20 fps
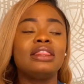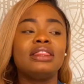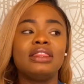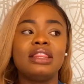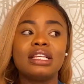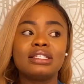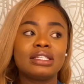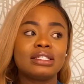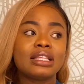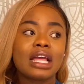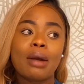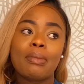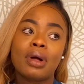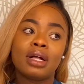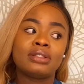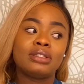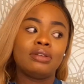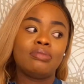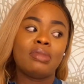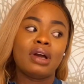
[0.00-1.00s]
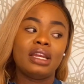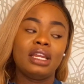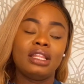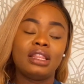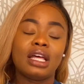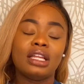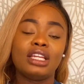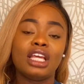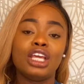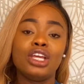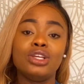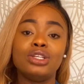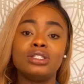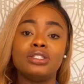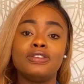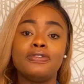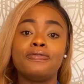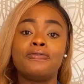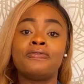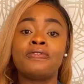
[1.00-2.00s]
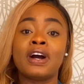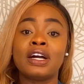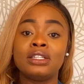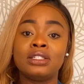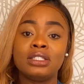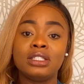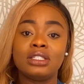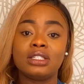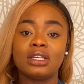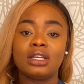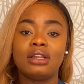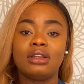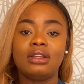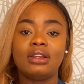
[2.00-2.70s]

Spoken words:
This is the amount of money that they used to fund,